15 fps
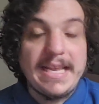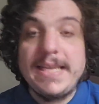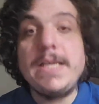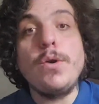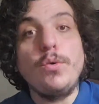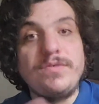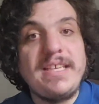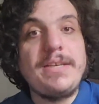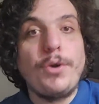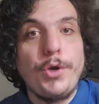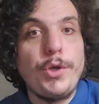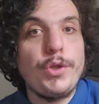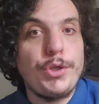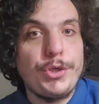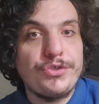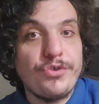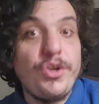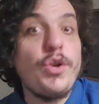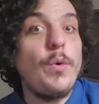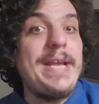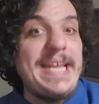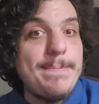And he goes in earlier, so
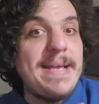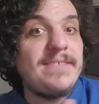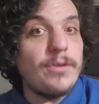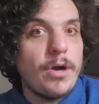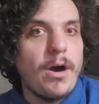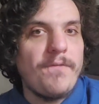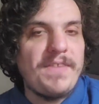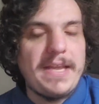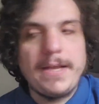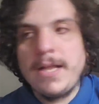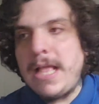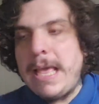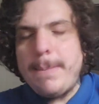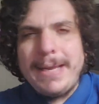you know he makes a coffee.